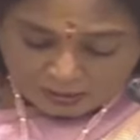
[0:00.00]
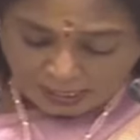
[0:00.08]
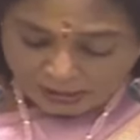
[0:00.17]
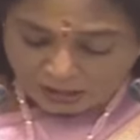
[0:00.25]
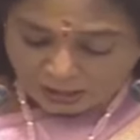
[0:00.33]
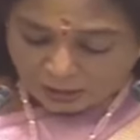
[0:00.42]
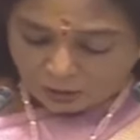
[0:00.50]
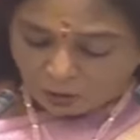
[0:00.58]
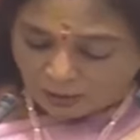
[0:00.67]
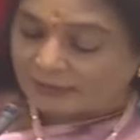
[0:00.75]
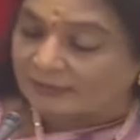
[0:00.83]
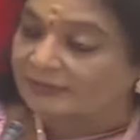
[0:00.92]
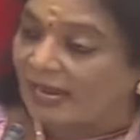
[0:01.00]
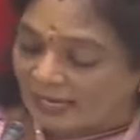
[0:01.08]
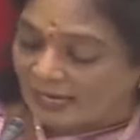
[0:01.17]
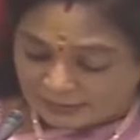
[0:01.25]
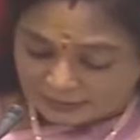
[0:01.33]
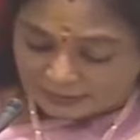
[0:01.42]
nurture local
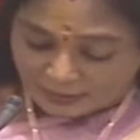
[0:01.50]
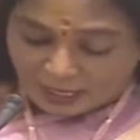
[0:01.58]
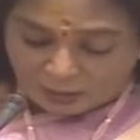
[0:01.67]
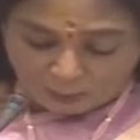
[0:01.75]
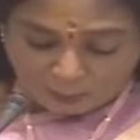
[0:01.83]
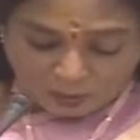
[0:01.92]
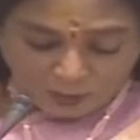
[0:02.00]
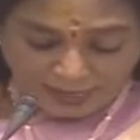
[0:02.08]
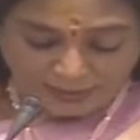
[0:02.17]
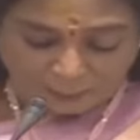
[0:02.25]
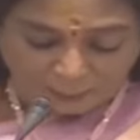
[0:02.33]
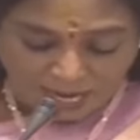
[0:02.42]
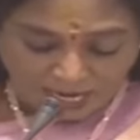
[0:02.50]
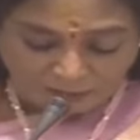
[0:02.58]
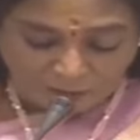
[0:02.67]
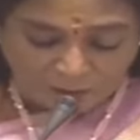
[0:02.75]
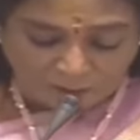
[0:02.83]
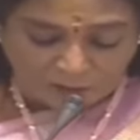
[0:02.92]
talent, and provide a
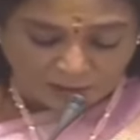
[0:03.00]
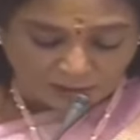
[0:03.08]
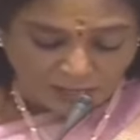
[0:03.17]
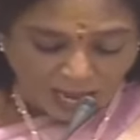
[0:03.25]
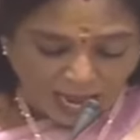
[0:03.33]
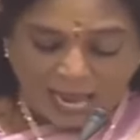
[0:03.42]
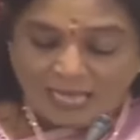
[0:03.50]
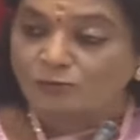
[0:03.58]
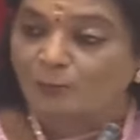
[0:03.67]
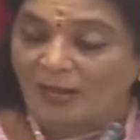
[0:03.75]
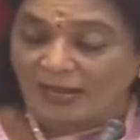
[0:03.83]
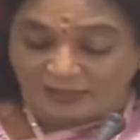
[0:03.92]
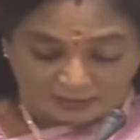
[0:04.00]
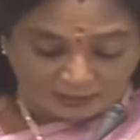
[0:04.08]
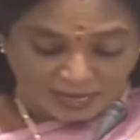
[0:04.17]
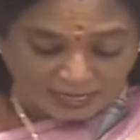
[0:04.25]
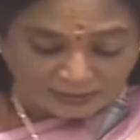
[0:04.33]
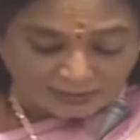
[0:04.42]
platform for aspiring
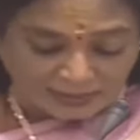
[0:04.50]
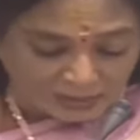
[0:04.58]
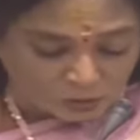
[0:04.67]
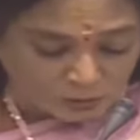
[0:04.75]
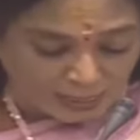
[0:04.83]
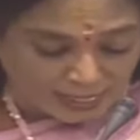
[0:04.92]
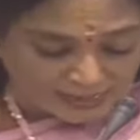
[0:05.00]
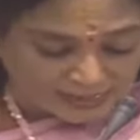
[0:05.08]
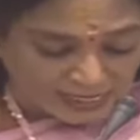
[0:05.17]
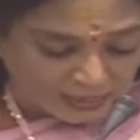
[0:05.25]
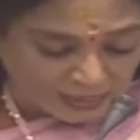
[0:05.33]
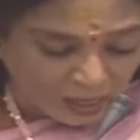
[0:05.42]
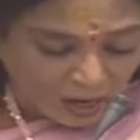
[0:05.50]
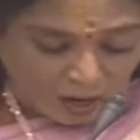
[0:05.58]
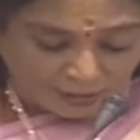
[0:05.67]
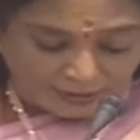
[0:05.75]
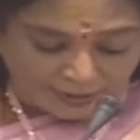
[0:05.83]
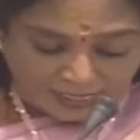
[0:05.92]
athletes to excel
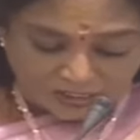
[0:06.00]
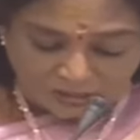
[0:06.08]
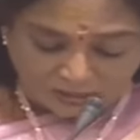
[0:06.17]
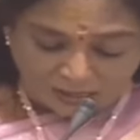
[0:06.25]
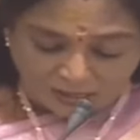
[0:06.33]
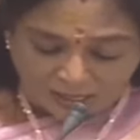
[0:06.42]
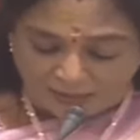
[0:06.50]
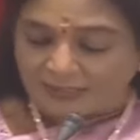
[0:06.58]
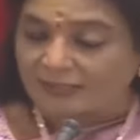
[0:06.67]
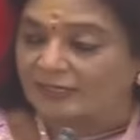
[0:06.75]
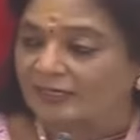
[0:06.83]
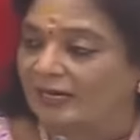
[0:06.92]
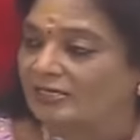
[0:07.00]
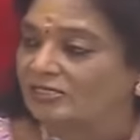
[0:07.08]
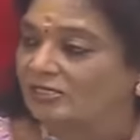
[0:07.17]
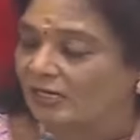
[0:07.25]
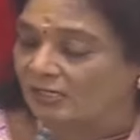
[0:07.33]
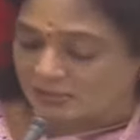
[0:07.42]
on national and
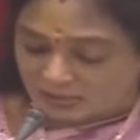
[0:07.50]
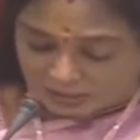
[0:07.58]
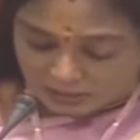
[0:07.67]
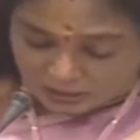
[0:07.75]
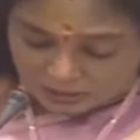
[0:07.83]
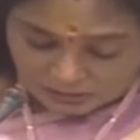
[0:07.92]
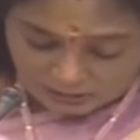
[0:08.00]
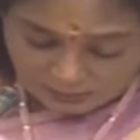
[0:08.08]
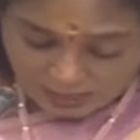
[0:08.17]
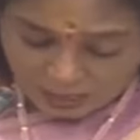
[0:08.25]
international stages.